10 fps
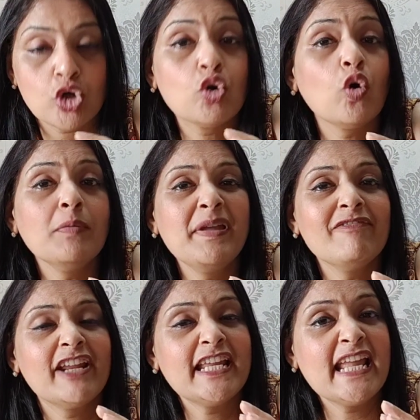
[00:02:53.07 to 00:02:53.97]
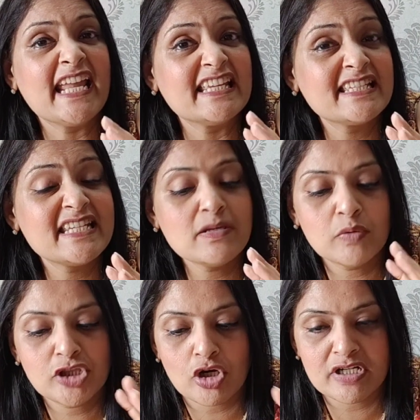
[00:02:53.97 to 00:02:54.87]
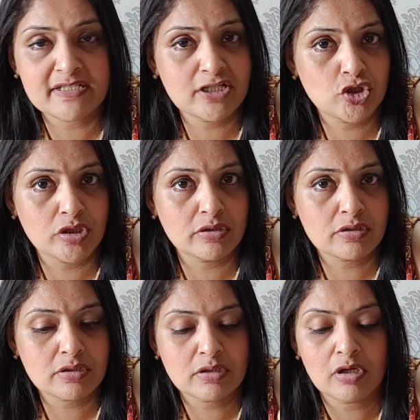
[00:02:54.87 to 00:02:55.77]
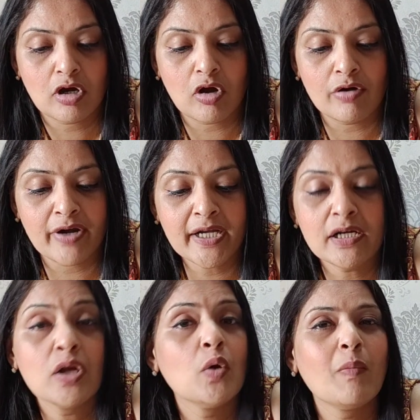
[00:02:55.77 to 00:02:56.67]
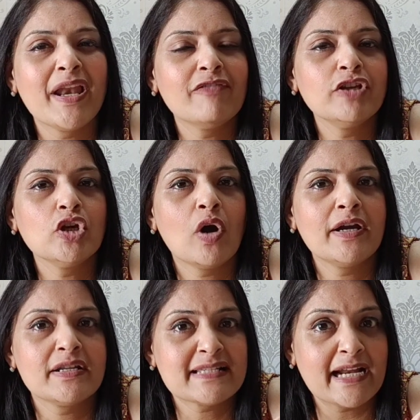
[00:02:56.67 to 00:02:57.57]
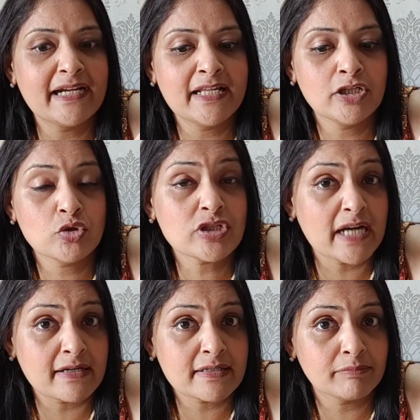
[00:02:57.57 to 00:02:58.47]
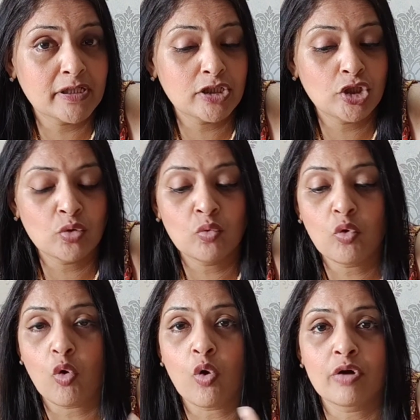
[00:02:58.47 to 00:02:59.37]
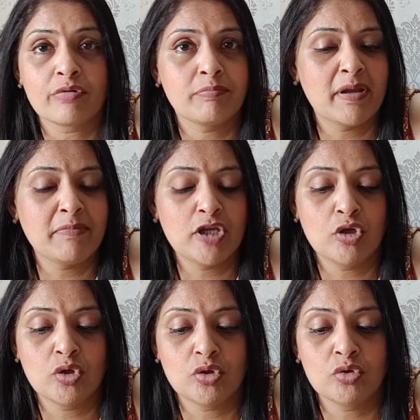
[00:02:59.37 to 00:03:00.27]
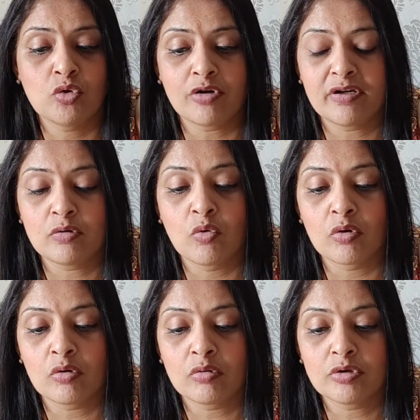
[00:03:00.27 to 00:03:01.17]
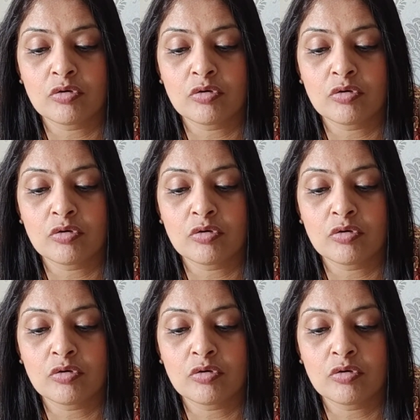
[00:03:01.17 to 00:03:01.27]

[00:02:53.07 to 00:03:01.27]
don't be very hasty with your decisions. All right. Whenever you are deciding to start something new, or maybe you're gonna,